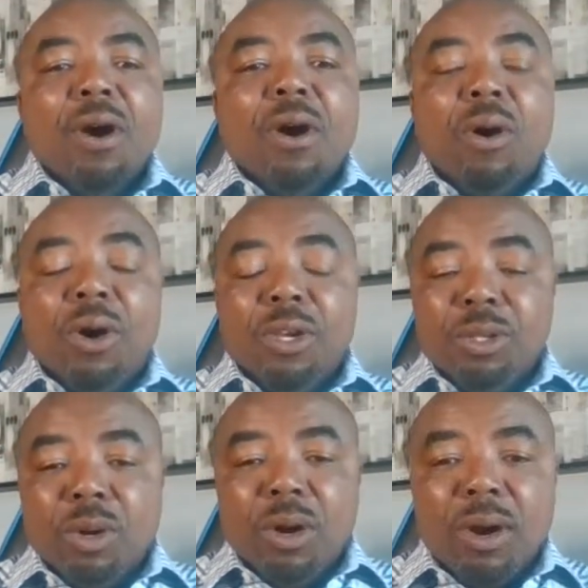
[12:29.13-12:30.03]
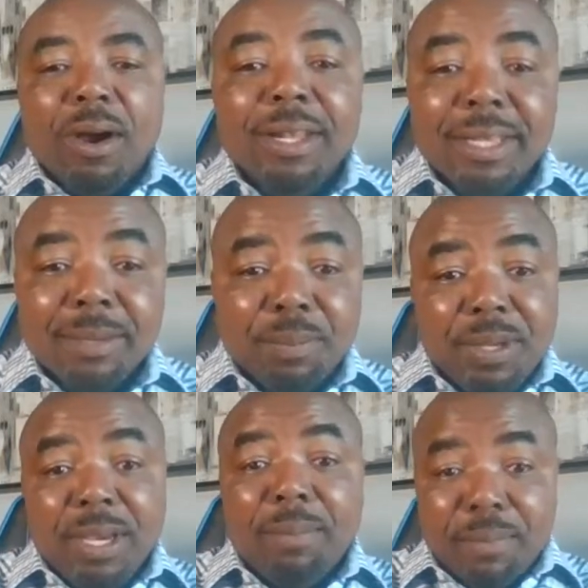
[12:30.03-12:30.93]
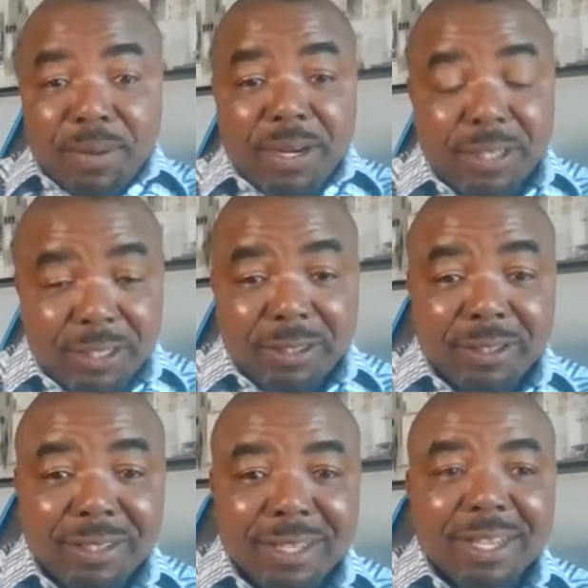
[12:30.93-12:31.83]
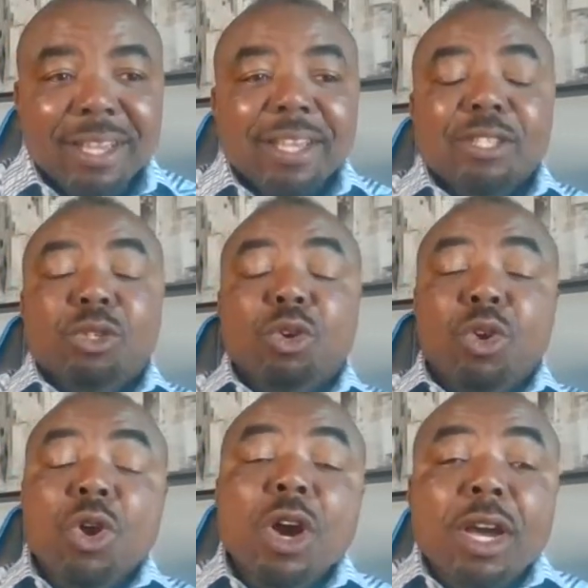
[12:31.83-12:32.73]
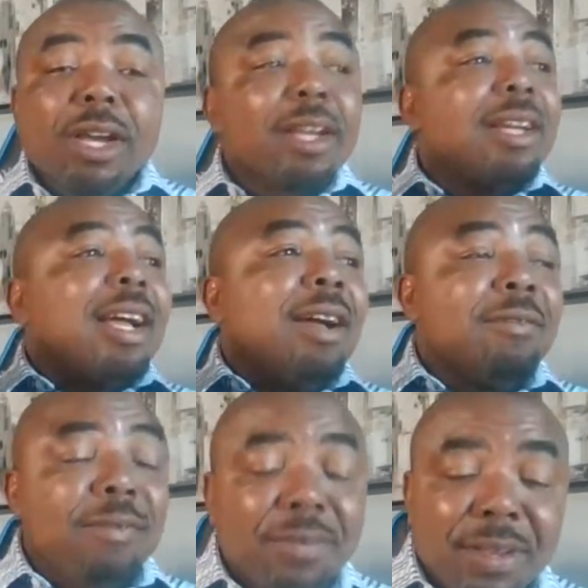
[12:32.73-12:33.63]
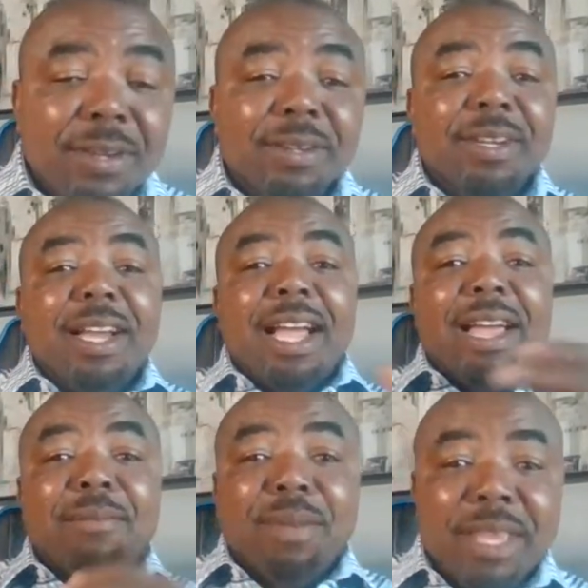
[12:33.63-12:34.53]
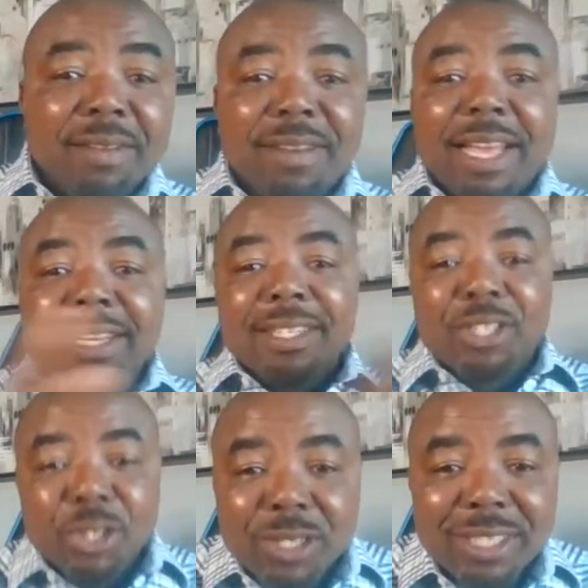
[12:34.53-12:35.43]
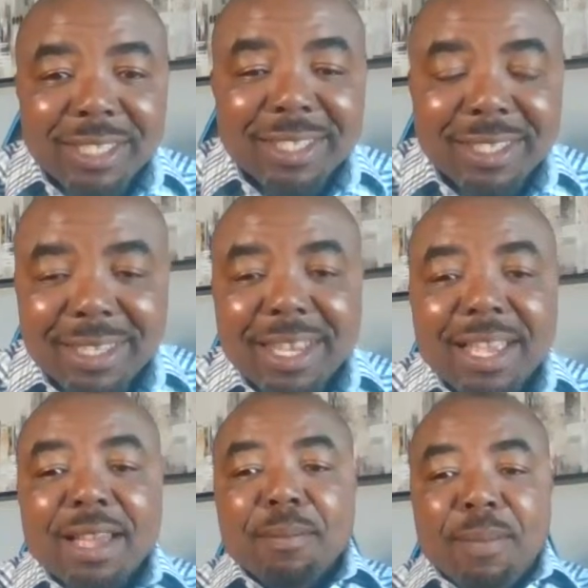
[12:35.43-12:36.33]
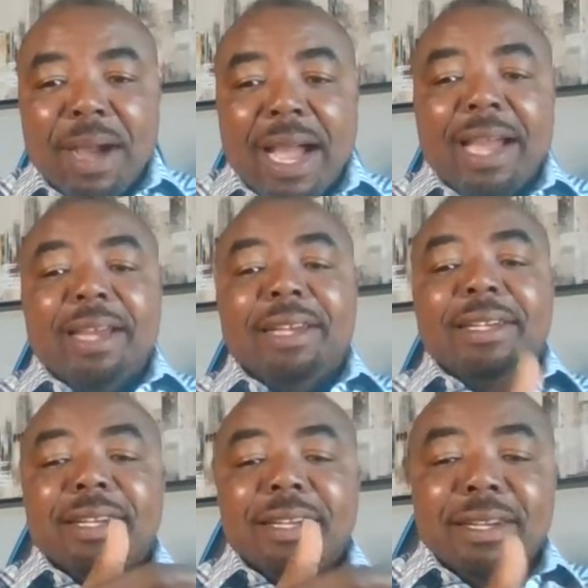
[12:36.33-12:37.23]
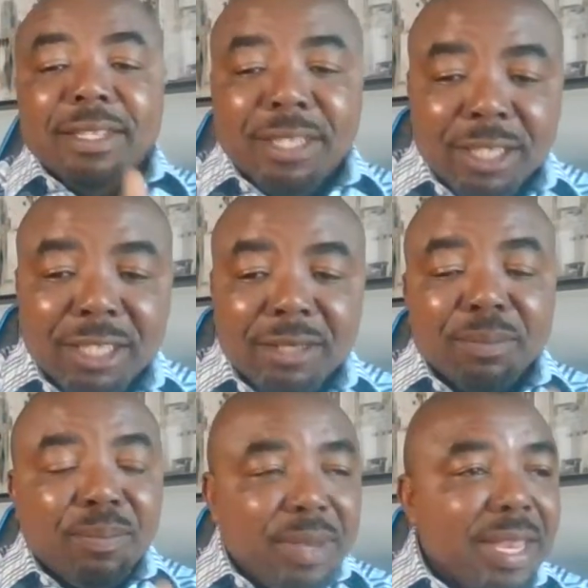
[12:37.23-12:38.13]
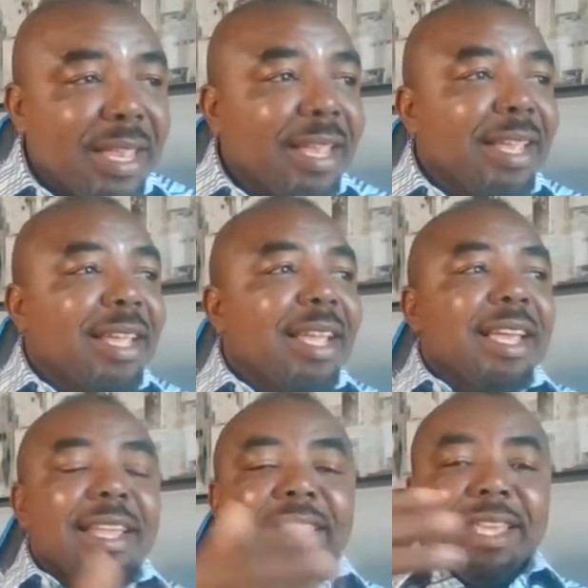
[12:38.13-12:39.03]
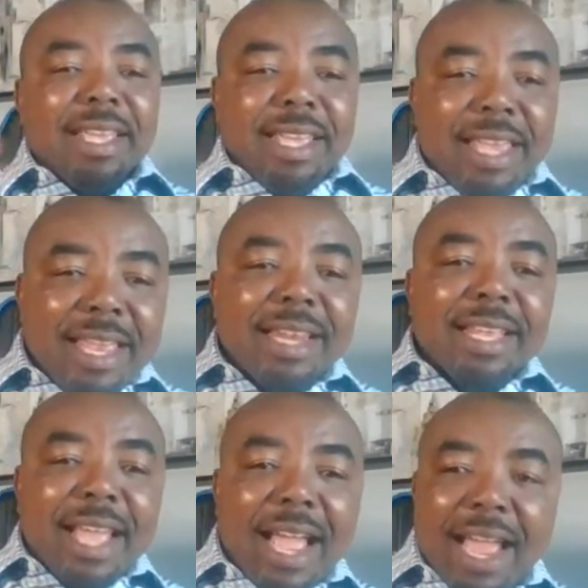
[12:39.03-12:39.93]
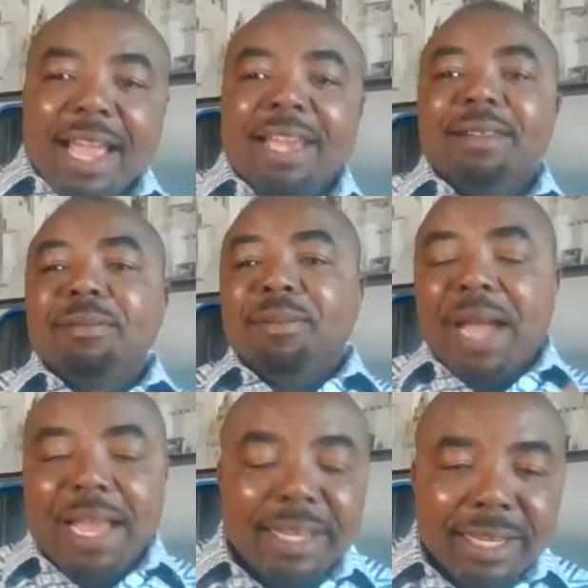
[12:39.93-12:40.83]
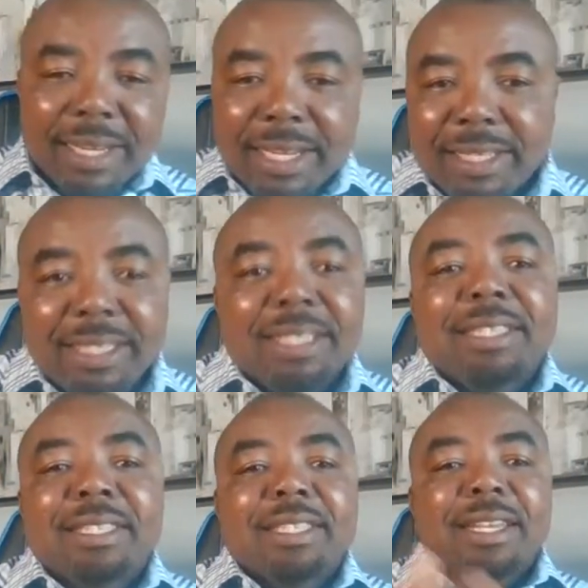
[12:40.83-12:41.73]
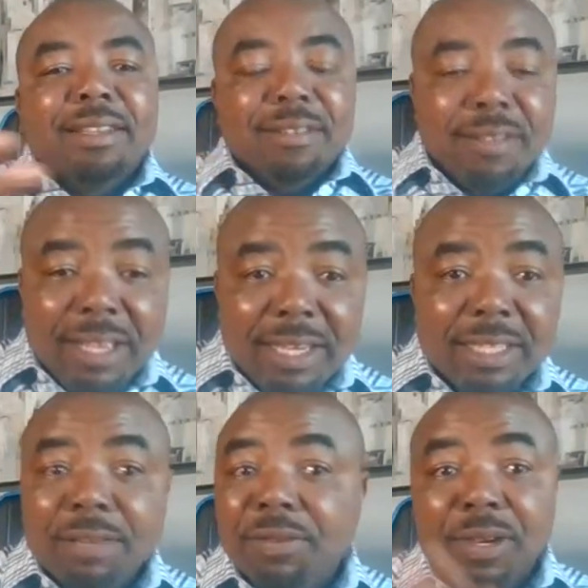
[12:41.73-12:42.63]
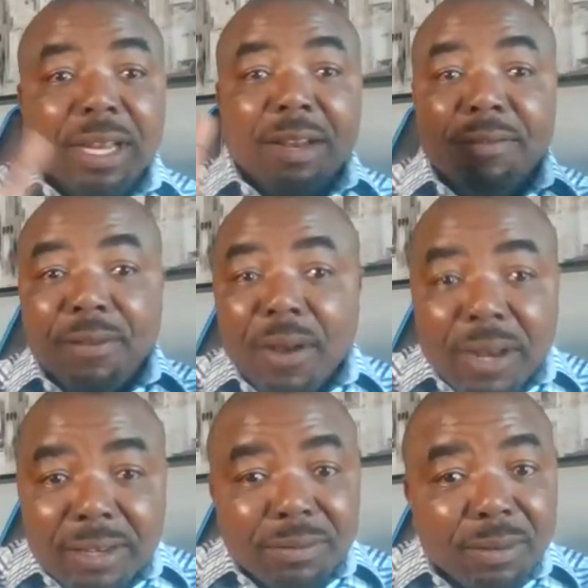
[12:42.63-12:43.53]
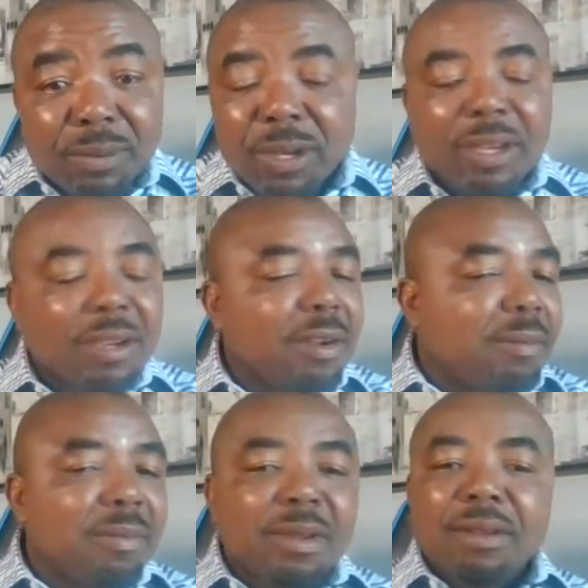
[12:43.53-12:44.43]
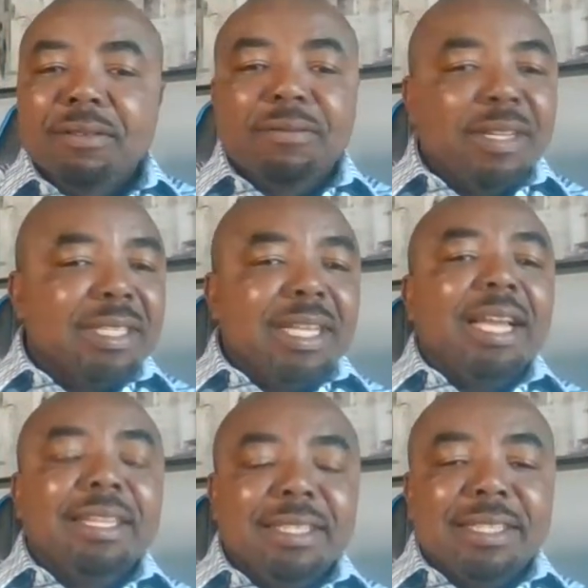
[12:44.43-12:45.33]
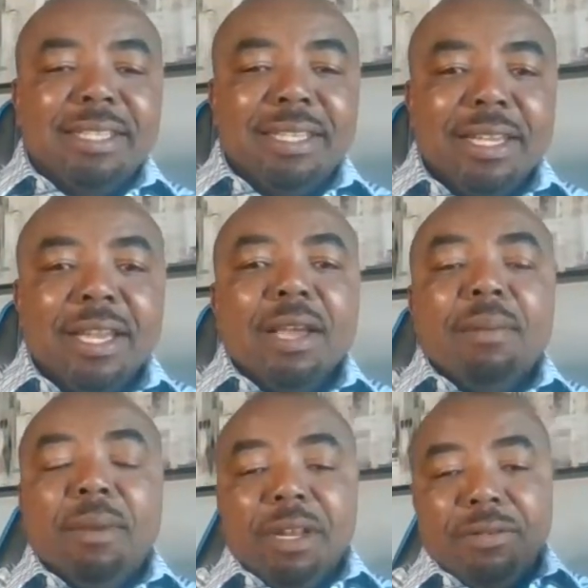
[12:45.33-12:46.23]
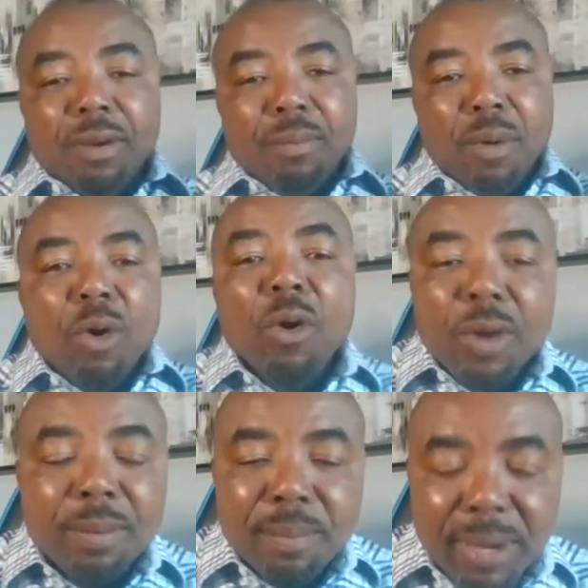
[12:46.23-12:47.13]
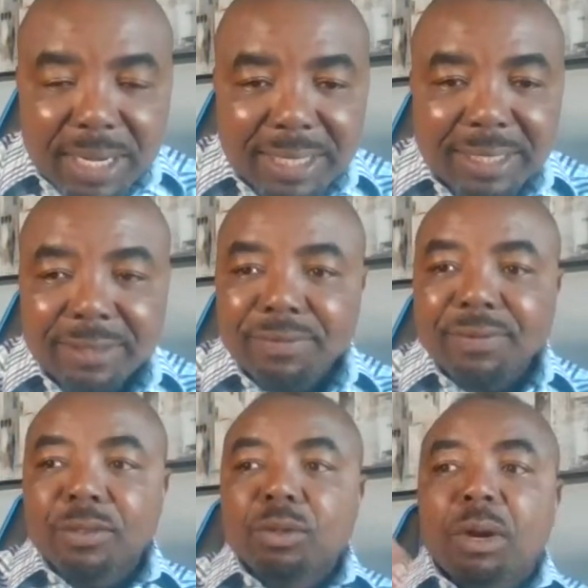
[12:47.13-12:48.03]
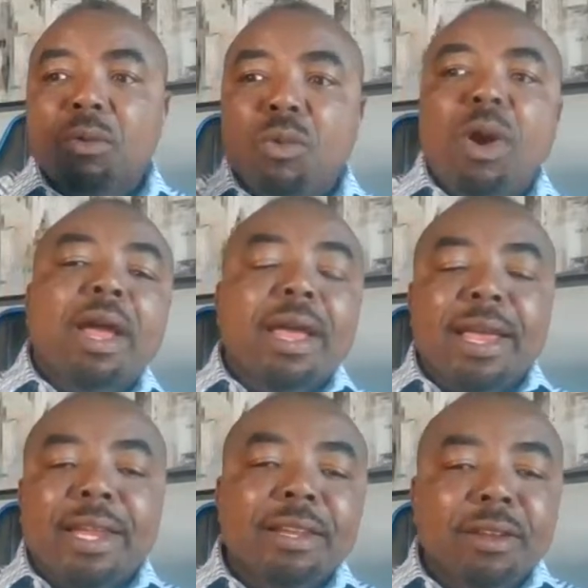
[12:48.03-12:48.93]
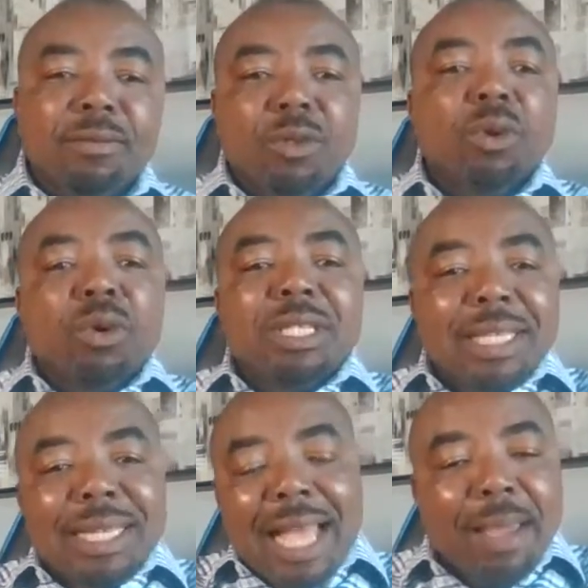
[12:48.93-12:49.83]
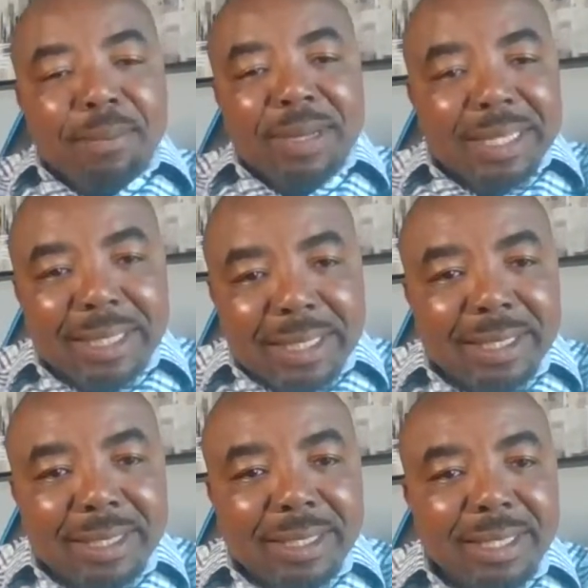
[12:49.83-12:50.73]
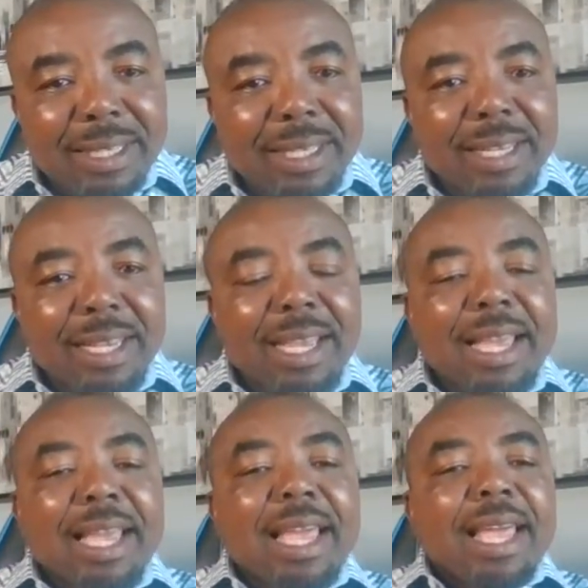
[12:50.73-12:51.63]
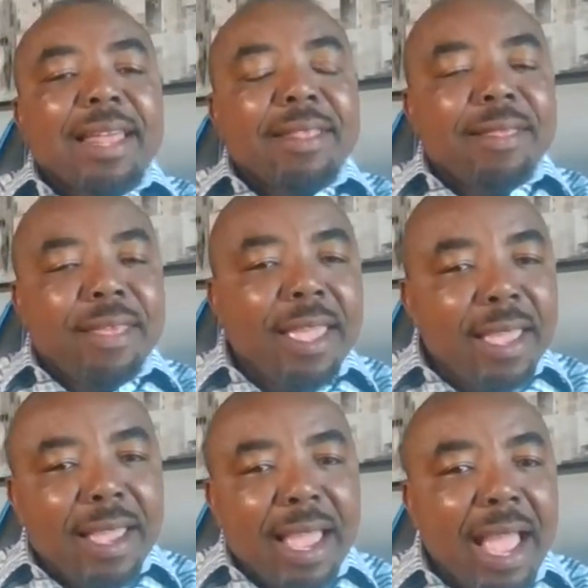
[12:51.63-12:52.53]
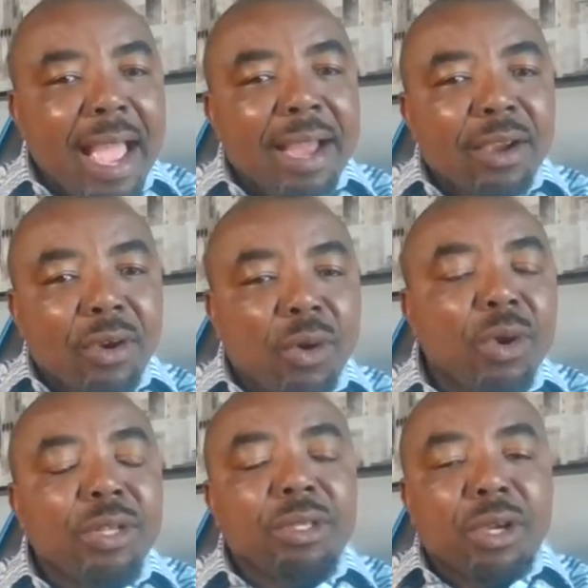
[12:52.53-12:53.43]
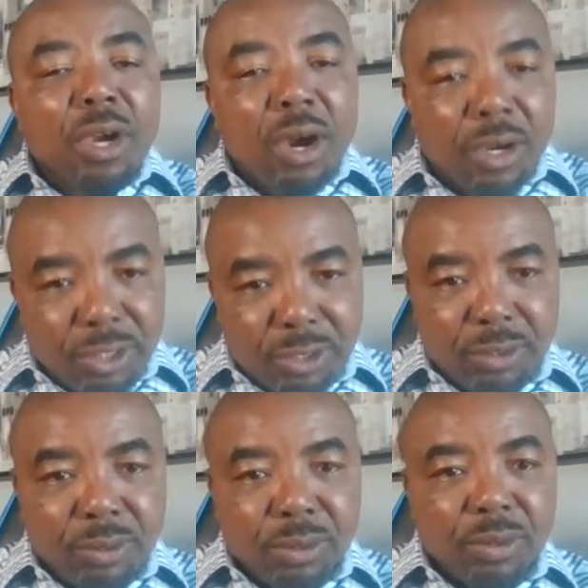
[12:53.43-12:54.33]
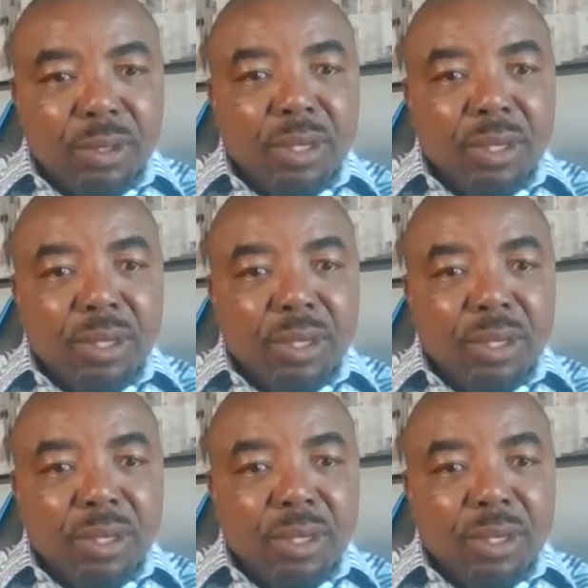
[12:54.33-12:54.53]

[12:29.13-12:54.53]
or you're under peer pressure to look and feel and behave like the Joneses by just being the in guy, buying the latest thing. If you can afford it from your income, fantastic. But if you're borrowing money to acquire any of those liabilities, they are going to cost you